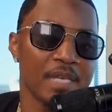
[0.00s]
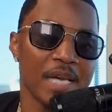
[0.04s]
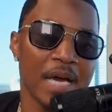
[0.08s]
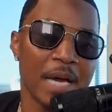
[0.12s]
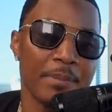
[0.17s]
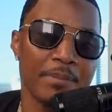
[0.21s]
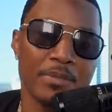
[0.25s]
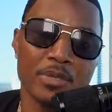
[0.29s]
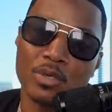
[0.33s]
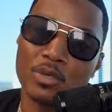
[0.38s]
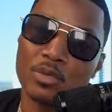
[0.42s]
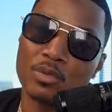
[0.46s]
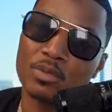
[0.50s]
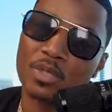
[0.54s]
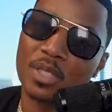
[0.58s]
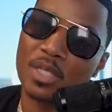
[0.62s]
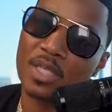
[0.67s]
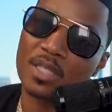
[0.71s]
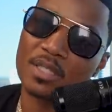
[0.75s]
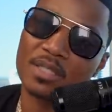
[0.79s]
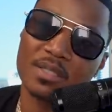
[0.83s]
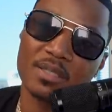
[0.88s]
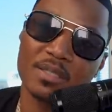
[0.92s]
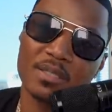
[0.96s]
I'm new to
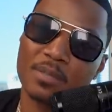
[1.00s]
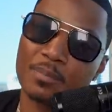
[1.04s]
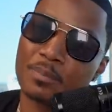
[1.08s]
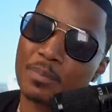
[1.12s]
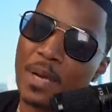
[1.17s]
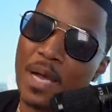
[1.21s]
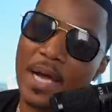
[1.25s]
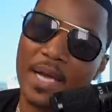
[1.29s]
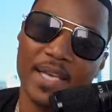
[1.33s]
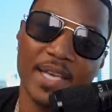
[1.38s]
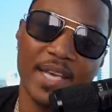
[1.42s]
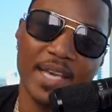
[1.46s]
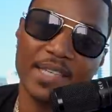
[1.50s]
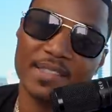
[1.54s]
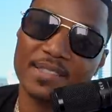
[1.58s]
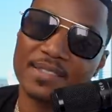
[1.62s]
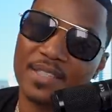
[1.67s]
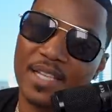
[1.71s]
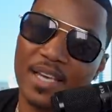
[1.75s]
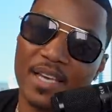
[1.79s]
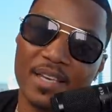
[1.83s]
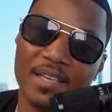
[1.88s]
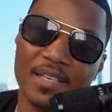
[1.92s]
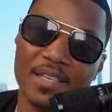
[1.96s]
this podcast
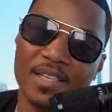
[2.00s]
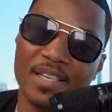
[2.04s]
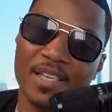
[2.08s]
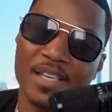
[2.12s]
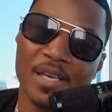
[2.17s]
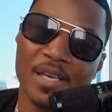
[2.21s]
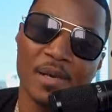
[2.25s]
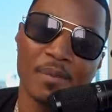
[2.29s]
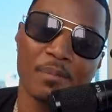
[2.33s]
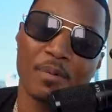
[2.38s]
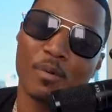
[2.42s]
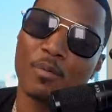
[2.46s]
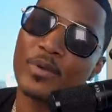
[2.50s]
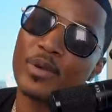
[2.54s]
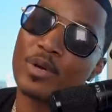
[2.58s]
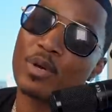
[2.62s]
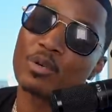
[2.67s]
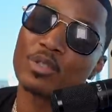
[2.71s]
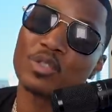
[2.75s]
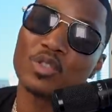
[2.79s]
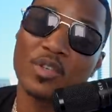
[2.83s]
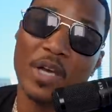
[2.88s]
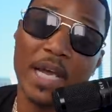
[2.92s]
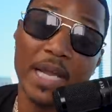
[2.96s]
thing, but we're
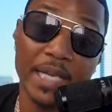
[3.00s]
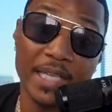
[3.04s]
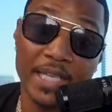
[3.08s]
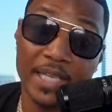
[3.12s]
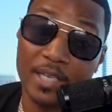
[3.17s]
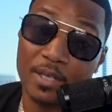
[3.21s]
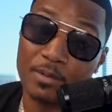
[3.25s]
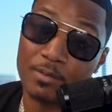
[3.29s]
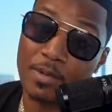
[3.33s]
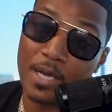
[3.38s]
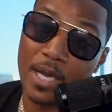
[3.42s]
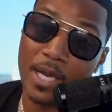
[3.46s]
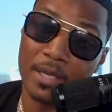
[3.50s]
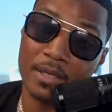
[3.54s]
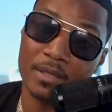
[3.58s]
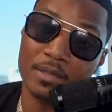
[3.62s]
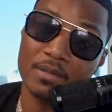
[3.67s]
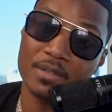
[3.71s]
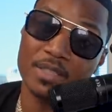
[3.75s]
gonna try to get it right.